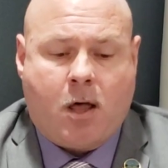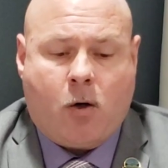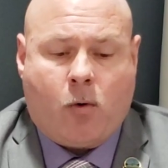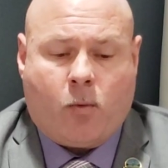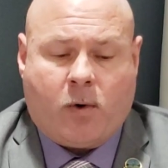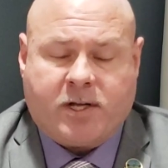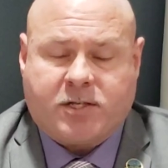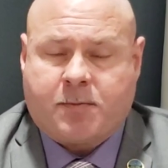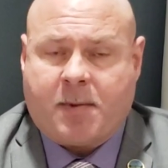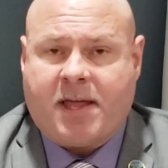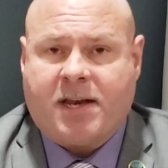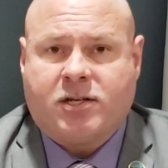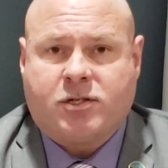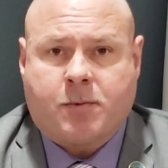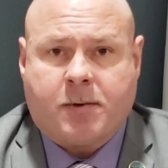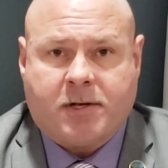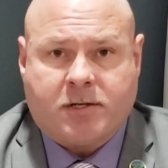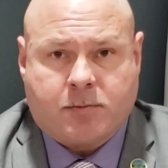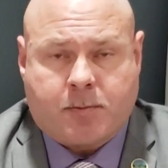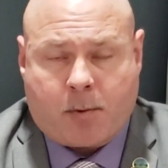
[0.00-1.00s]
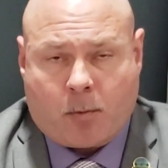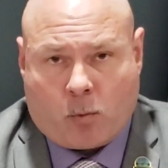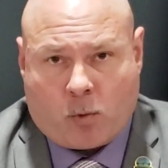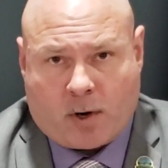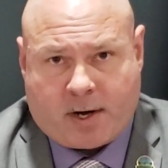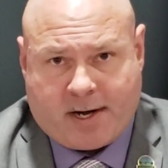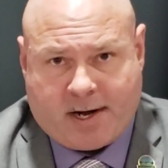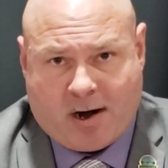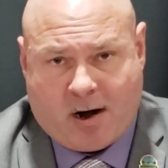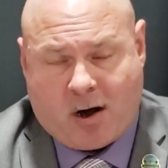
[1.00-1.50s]
Waste Management has been
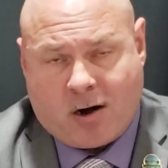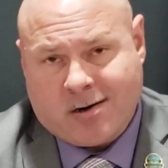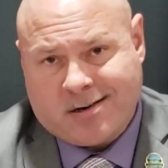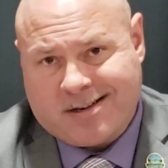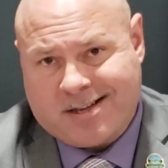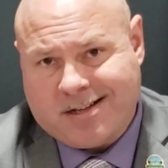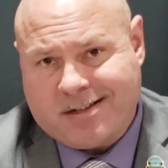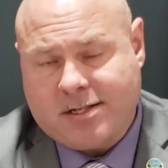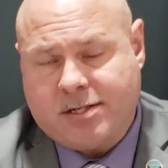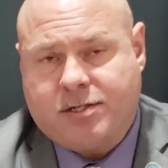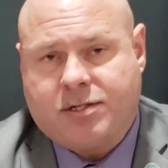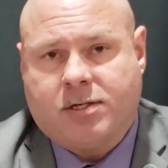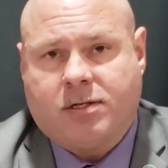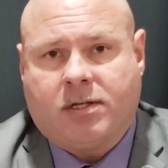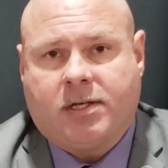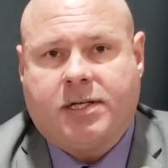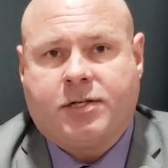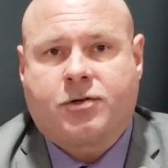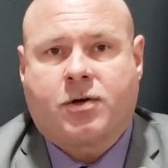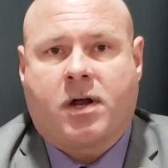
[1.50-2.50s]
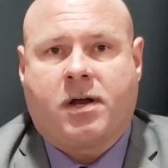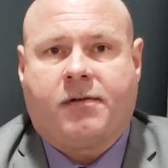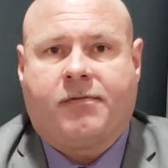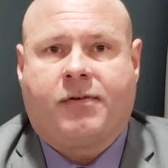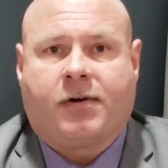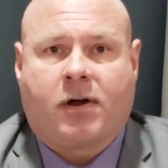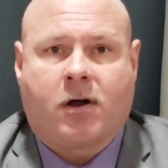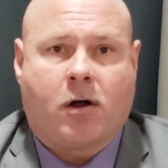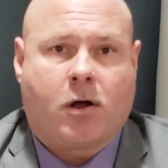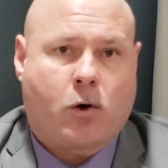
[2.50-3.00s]
working hard and diligently trying to
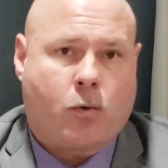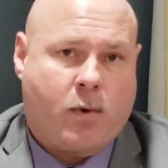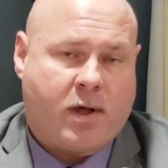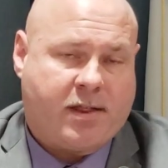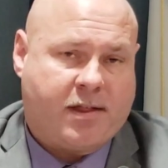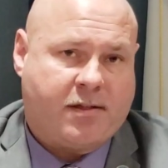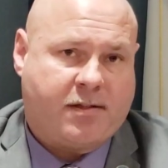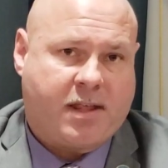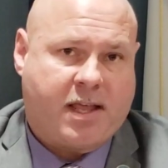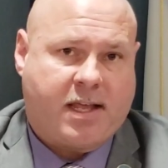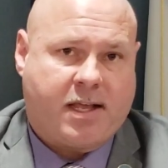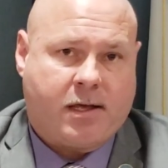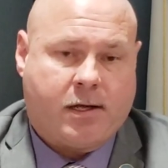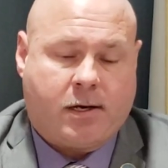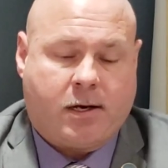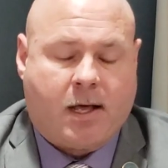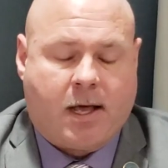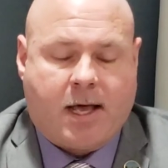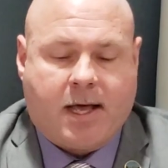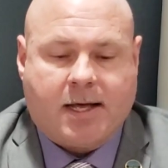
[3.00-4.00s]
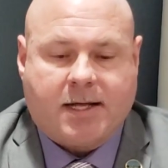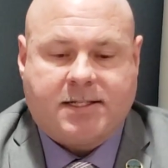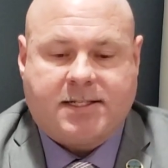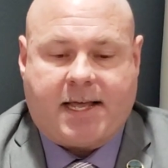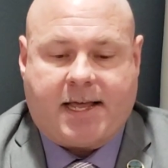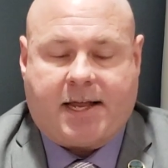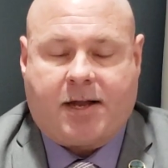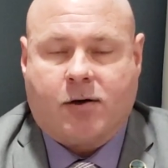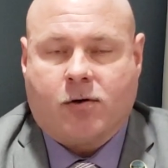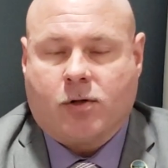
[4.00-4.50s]
figure out a way that they could
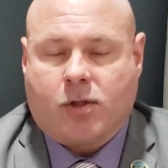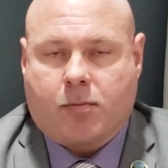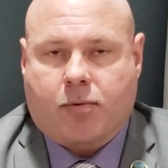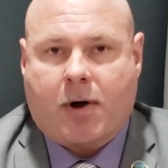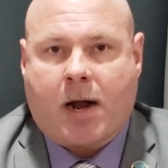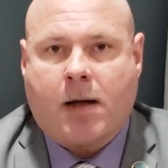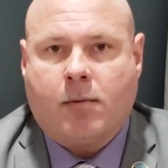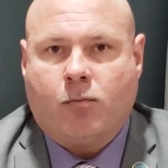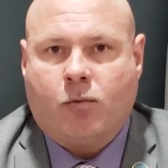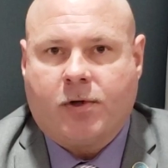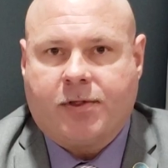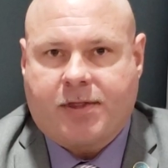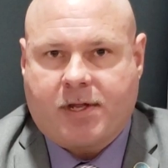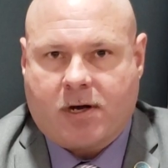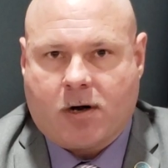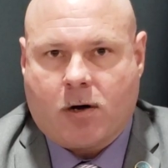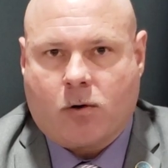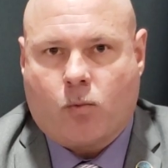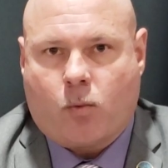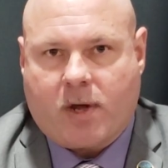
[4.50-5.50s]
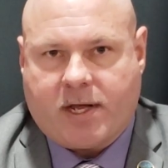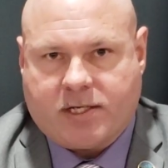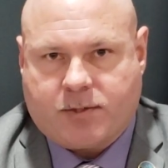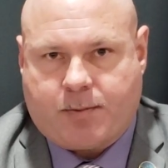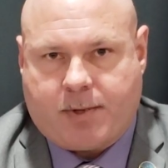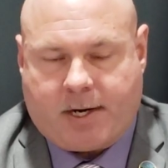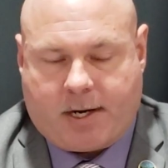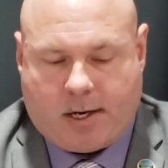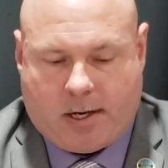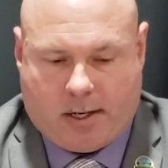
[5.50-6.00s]
take care of the problem with the yard waste
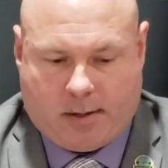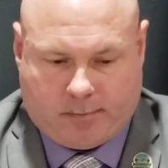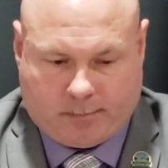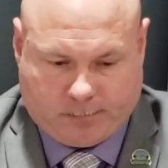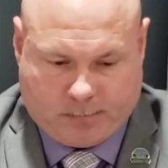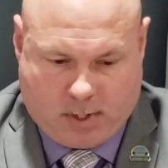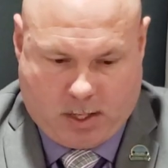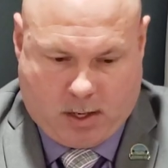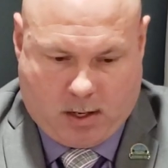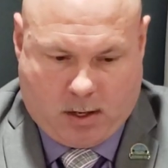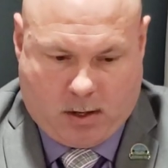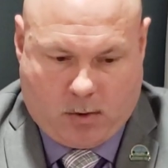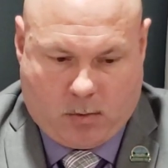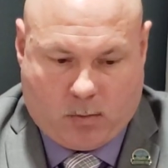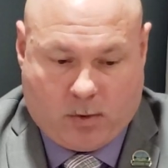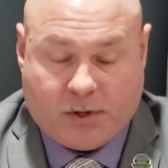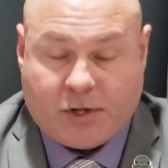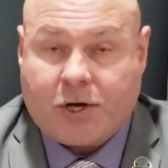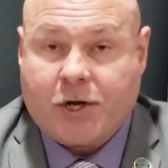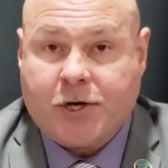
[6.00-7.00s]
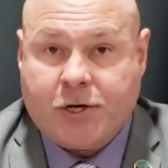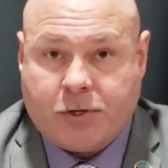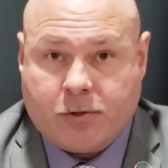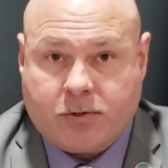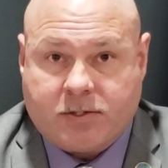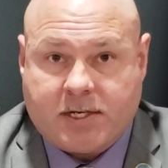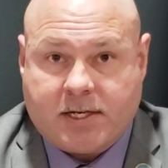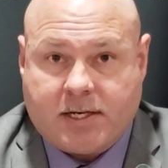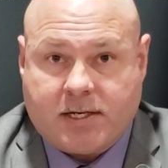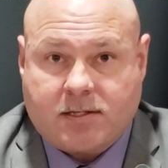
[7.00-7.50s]
pickup. Well, the good
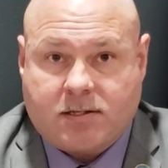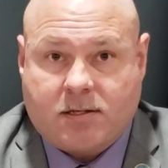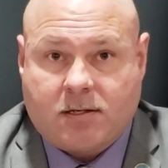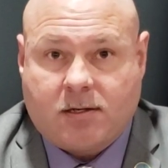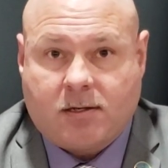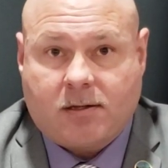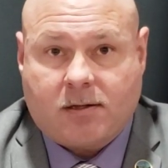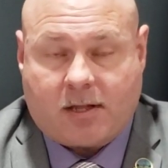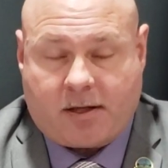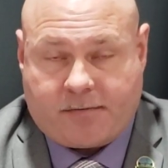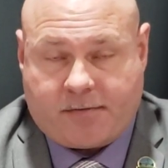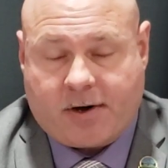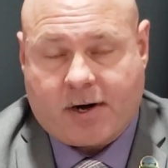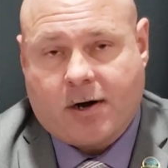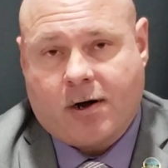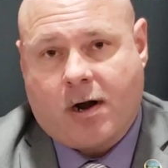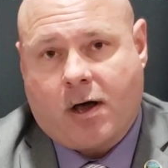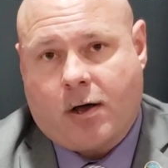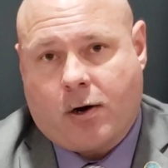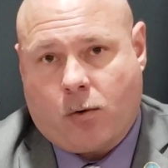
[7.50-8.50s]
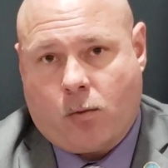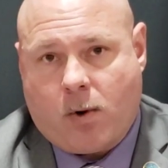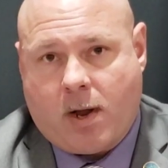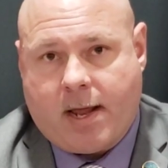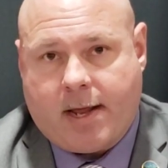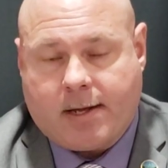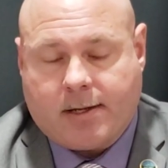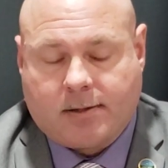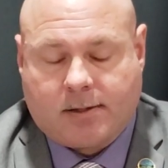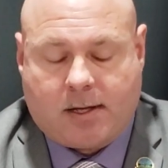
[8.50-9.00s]
news is they figured out a
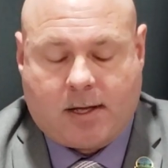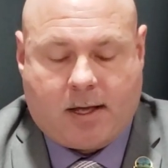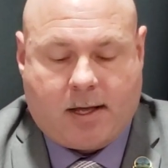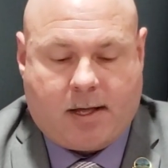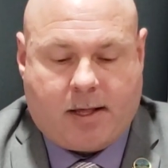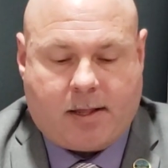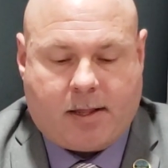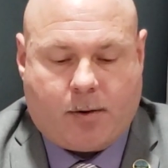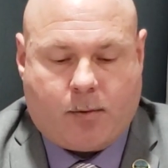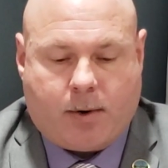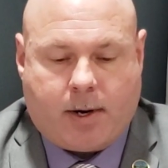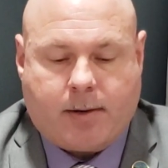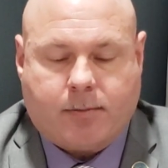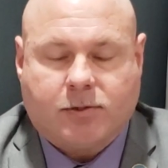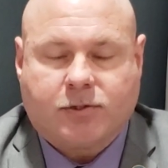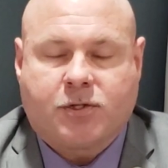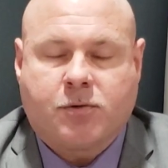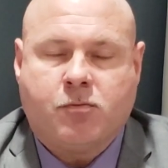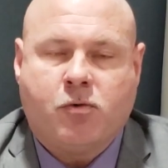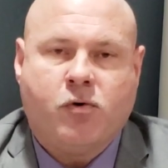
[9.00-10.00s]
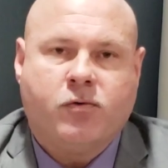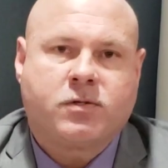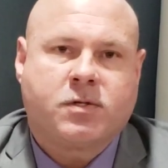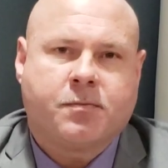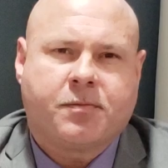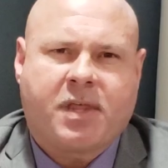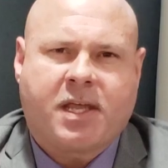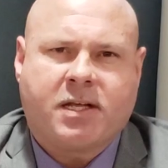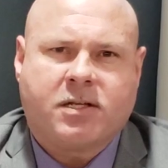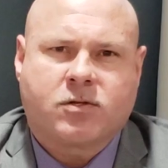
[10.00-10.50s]
way. They were able to move
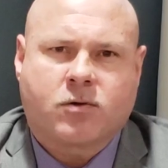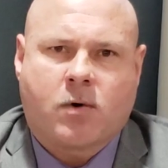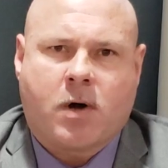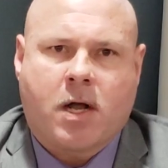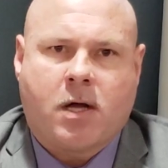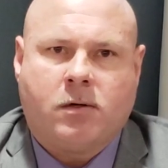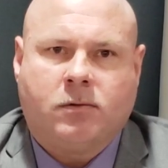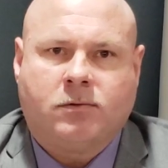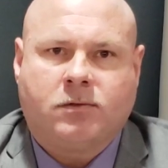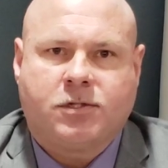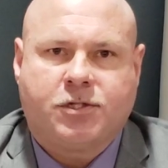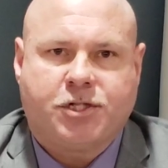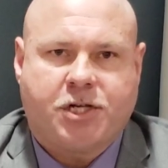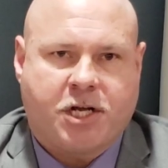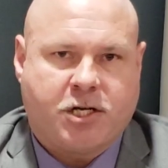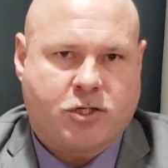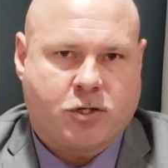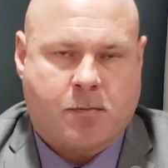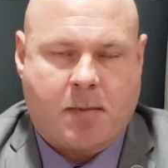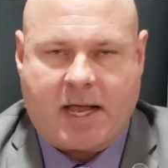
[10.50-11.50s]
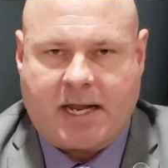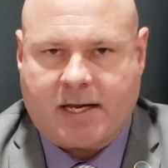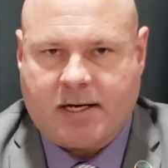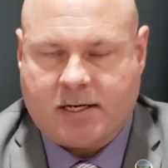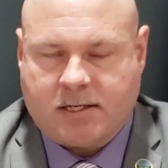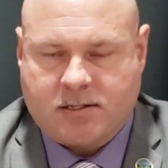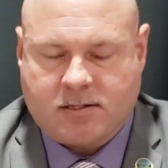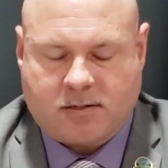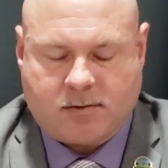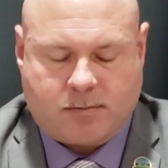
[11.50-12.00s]
some things around, change their
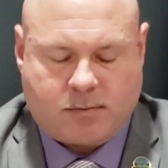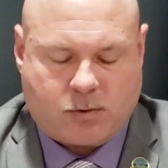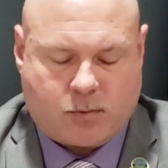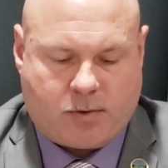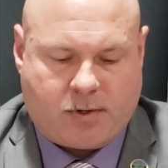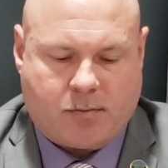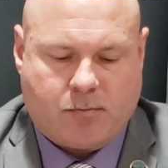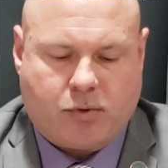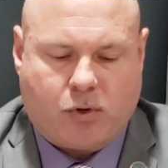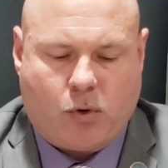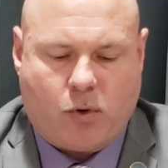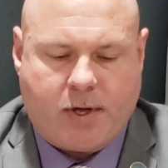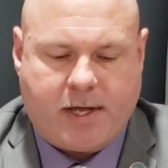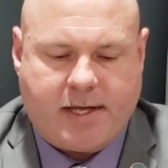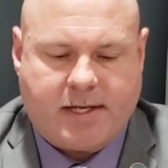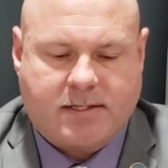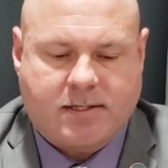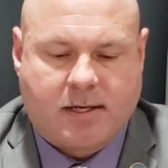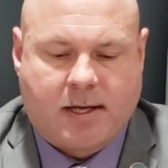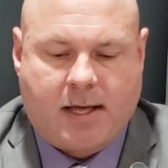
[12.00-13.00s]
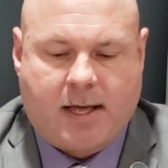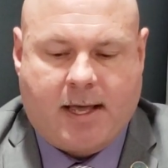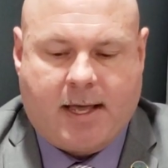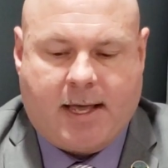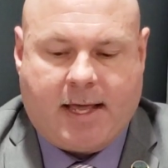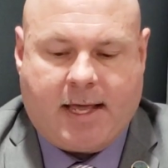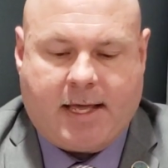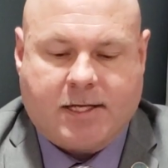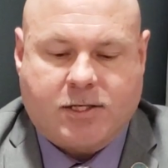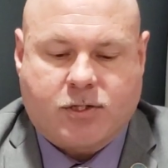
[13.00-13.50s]
mechanisms with employees.
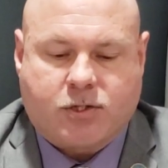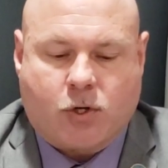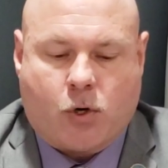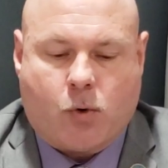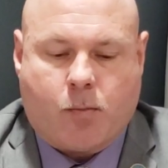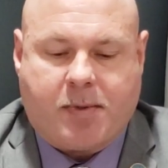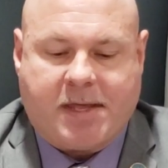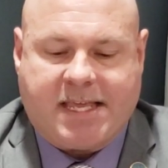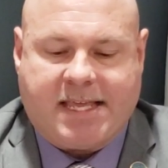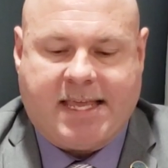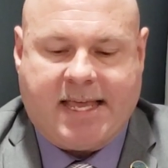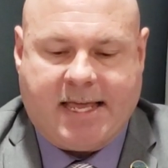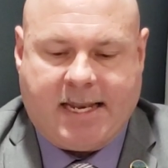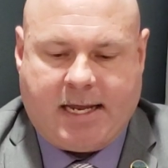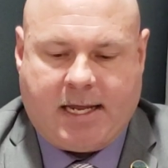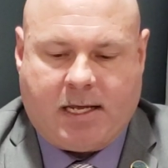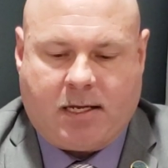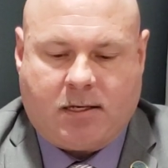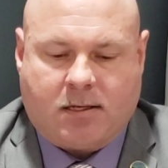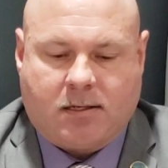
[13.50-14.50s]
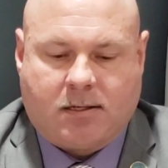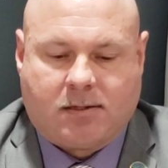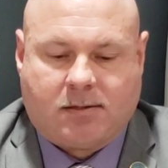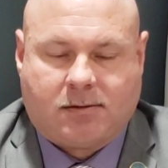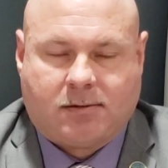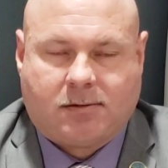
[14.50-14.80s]
So beginning